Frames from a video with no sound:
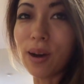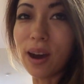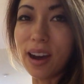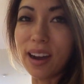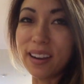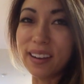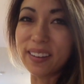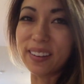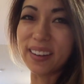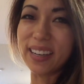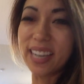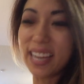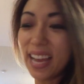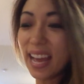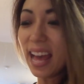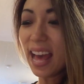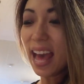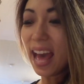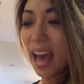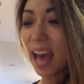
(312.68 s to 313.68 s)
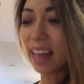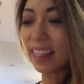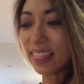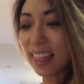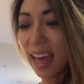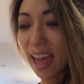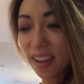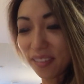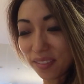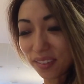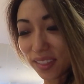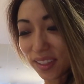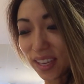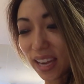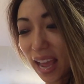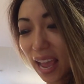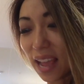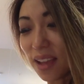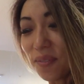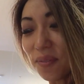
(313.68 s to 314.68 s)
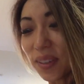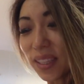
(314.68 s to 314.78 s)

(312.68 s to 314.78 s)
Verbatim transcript: hungry at the end of the night